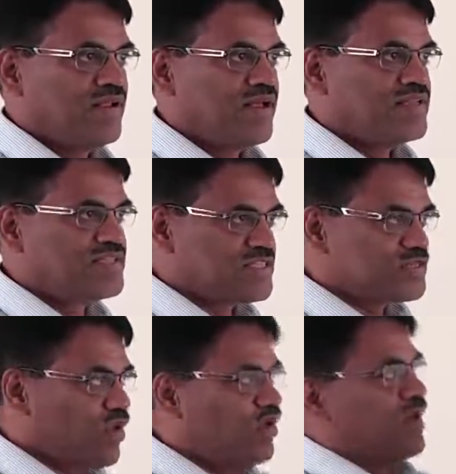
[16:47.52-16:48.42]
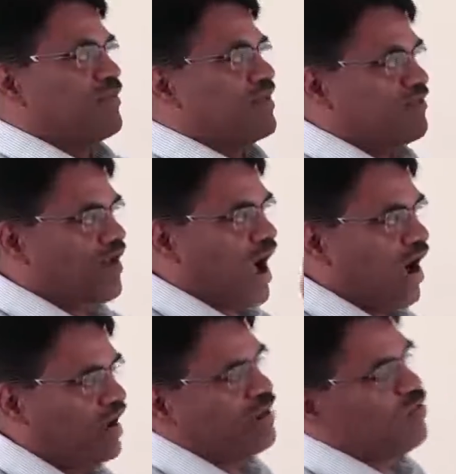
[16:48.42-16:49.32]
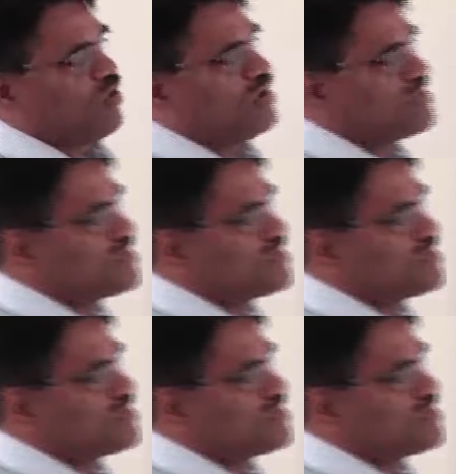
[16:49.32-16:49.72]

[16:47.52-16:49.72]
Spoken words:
It's bound. I mean, all I want is